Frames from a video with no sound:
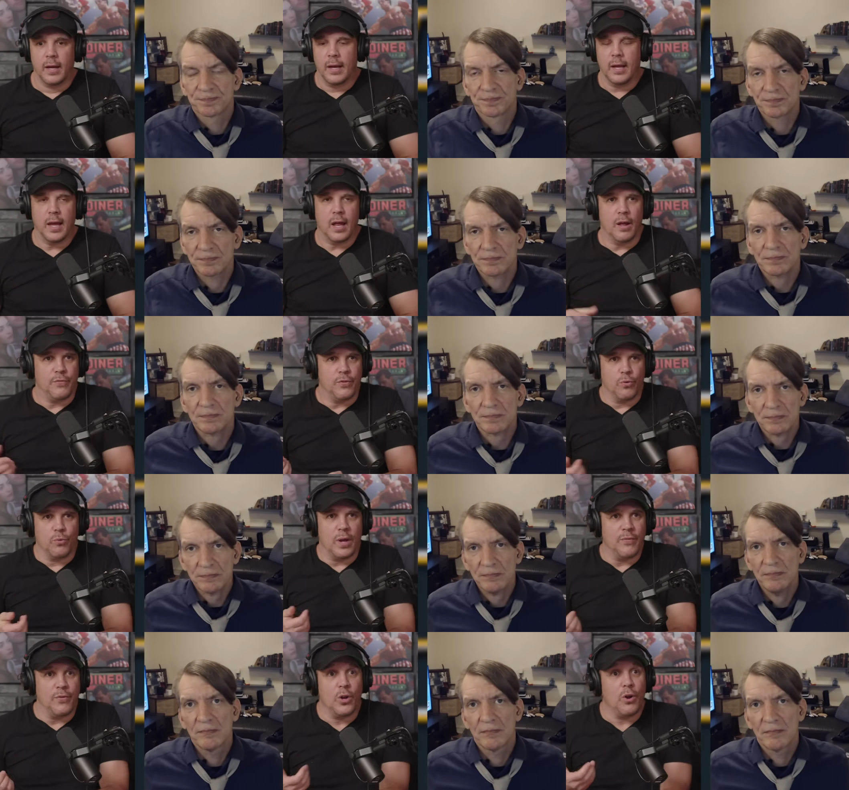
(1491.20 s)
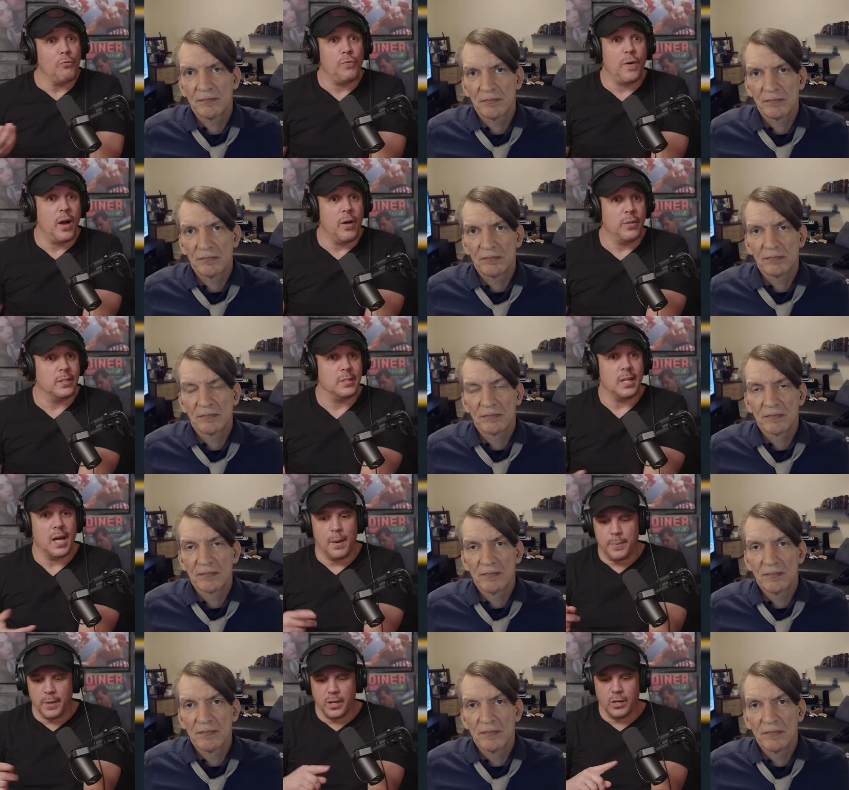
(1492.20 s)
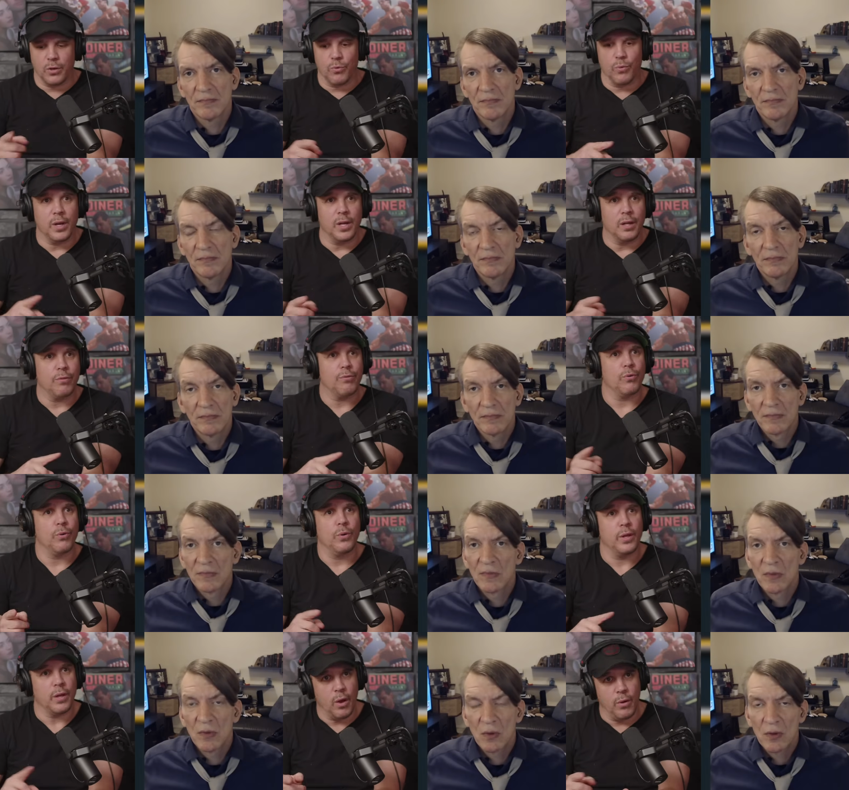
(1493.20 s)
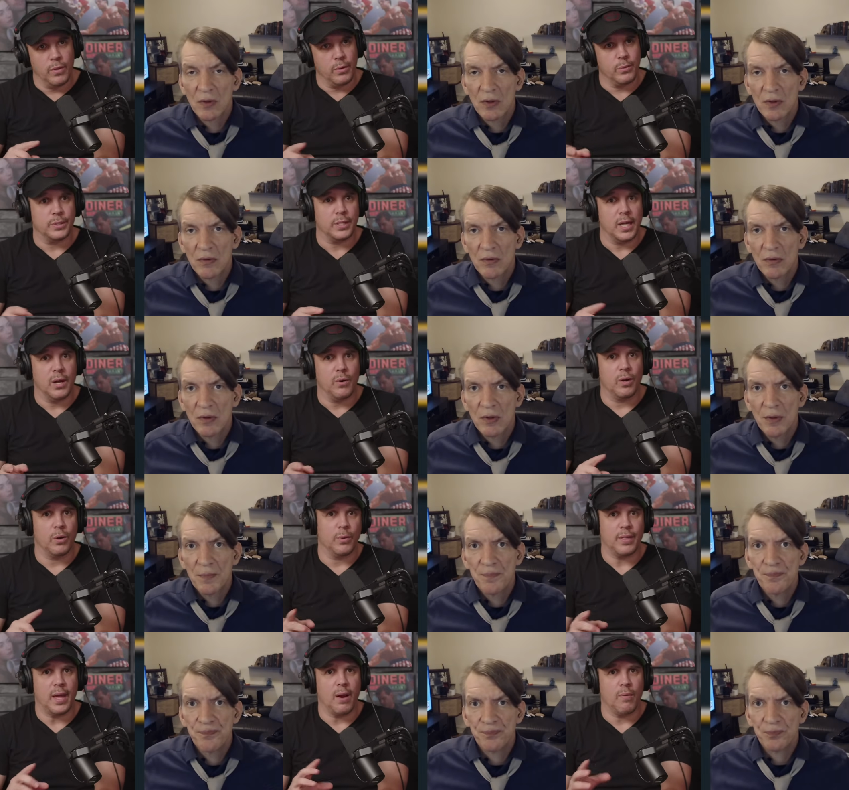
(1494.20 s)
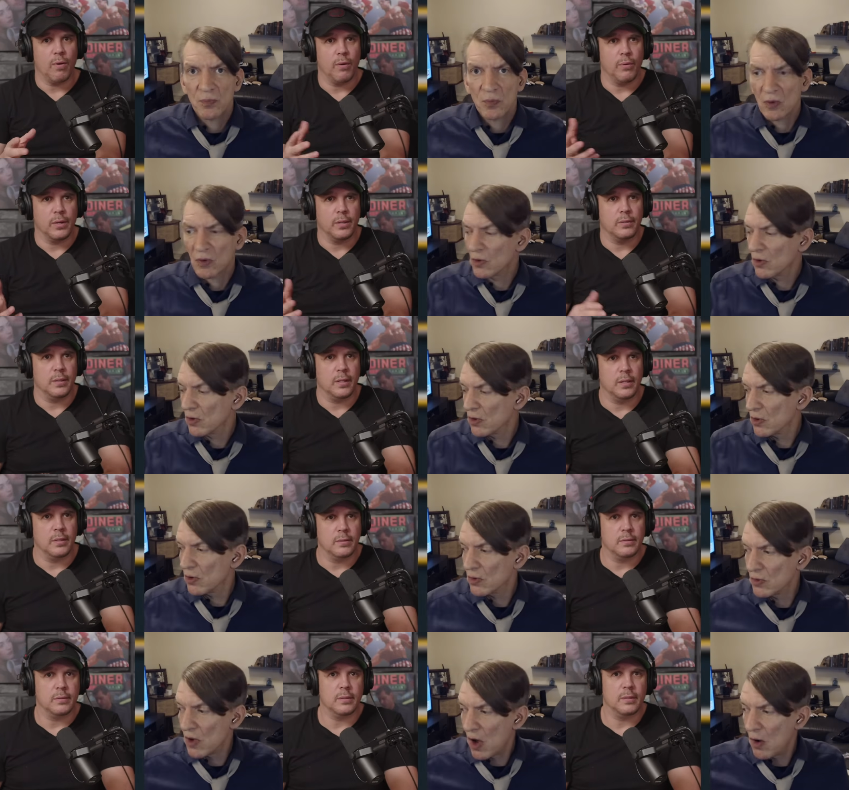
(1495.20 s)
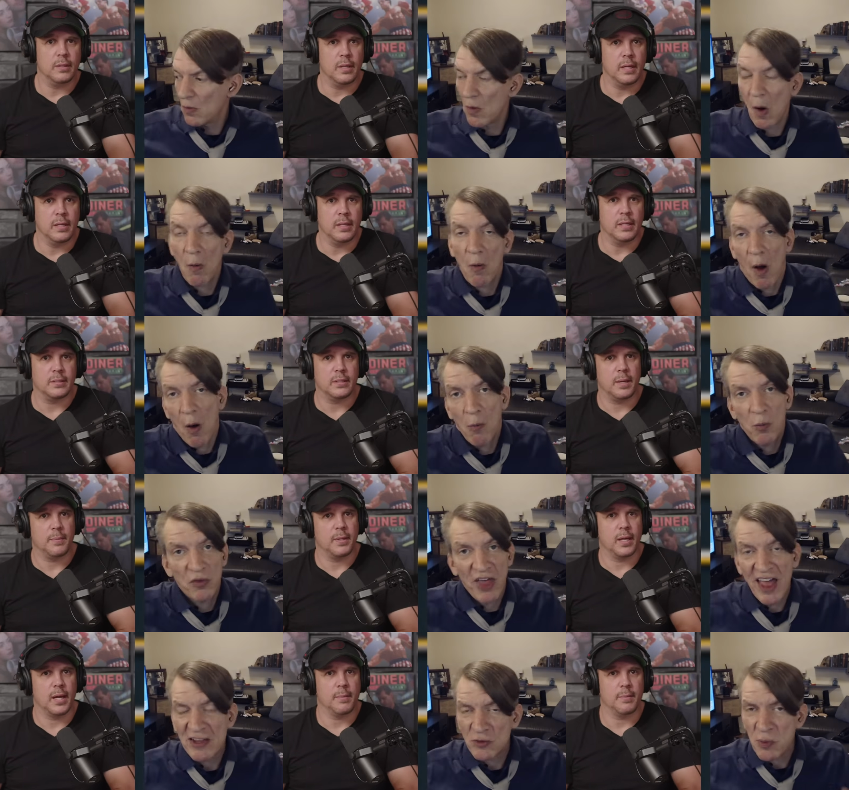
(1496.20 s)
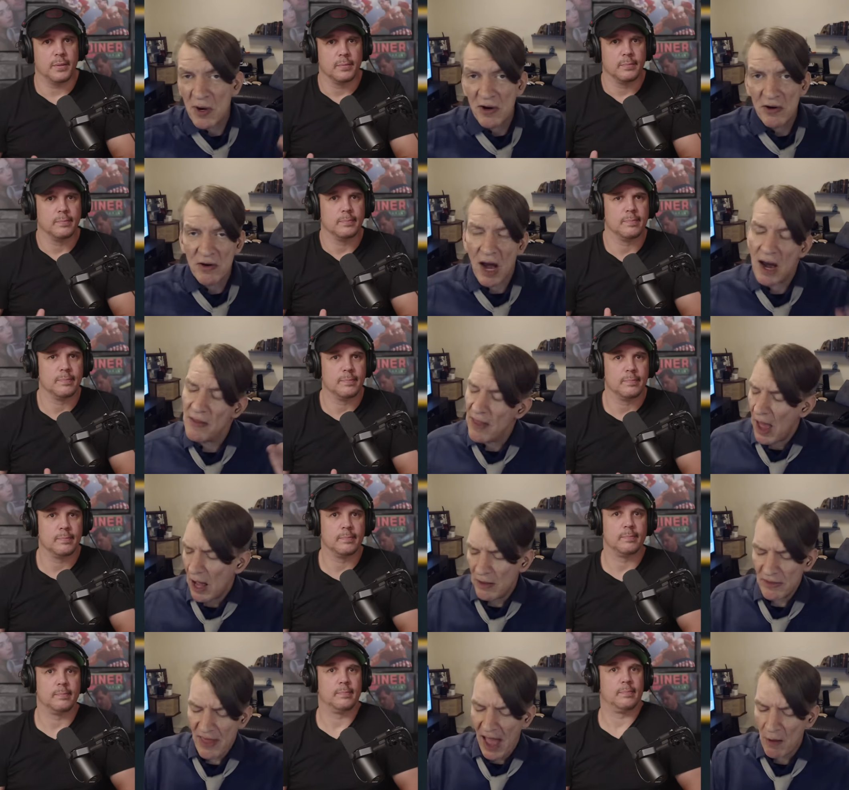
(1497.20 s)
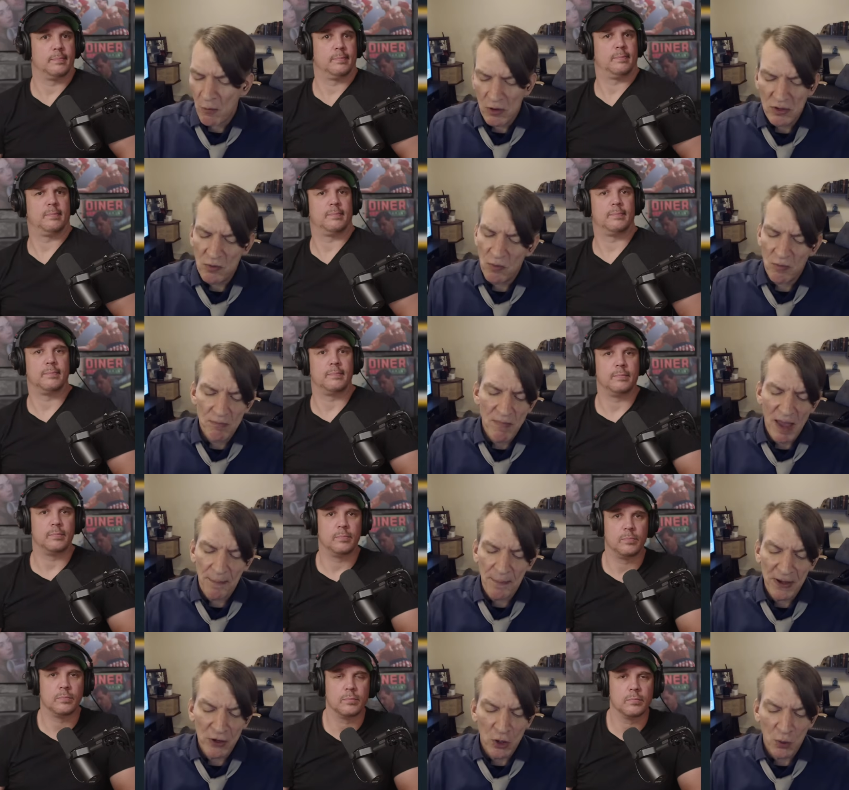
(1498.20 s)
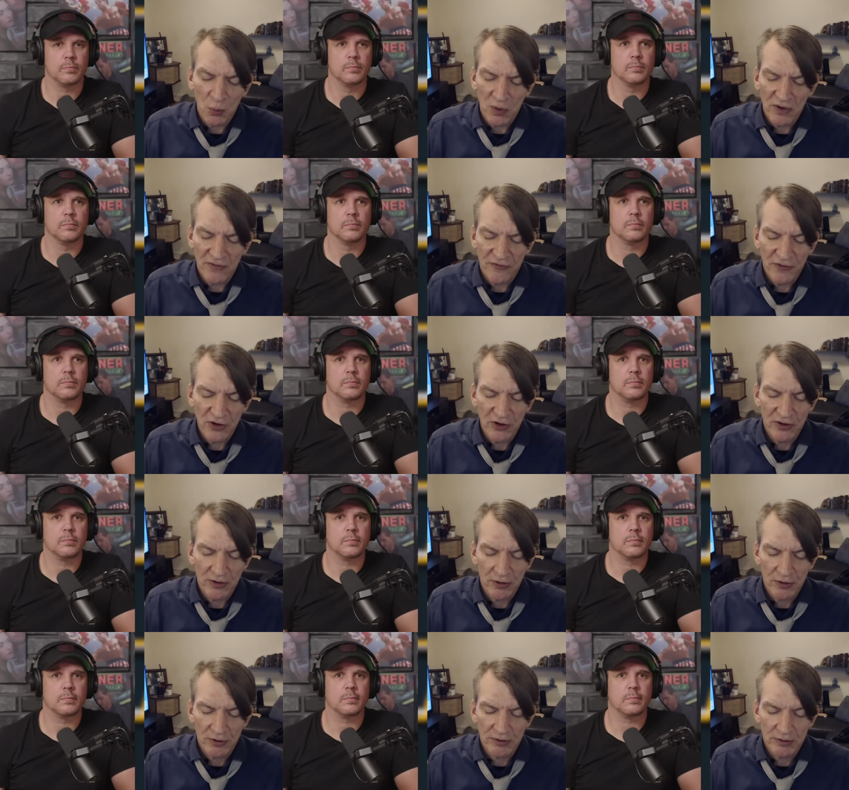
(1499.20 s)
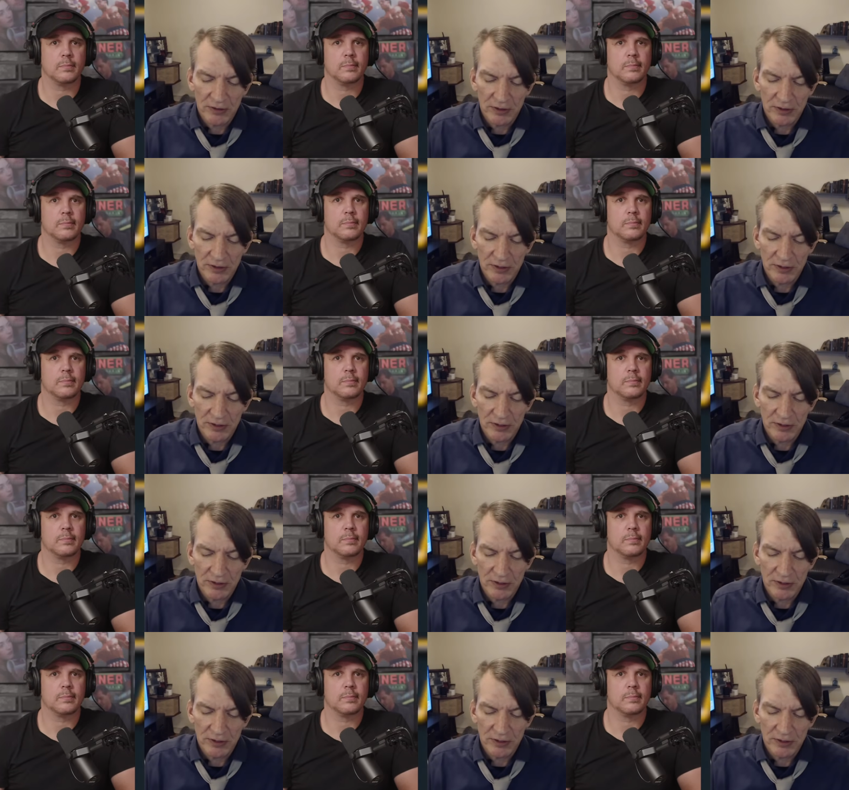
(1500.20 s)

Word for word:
Speaker 1: yeah if you if you don't follow this topic and you're reading through and like oh there was a hearing with AARO and and and this type of thing well, that's
Speaker 2: where that one might be a good one for your